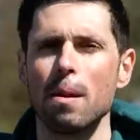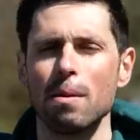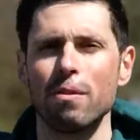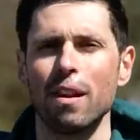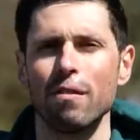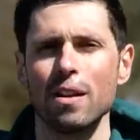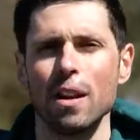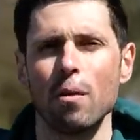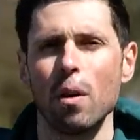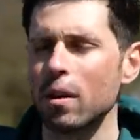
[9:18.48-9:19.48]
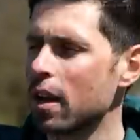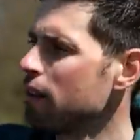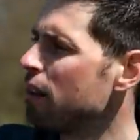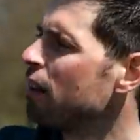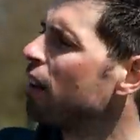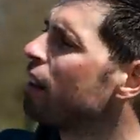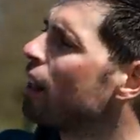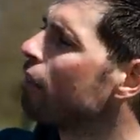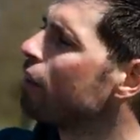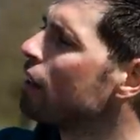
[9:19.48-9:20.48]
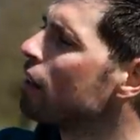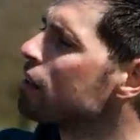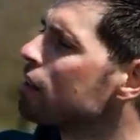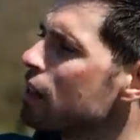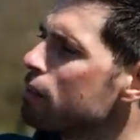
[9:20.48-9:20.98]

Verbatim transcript: made me for a video a while ago. You know, I fit nice on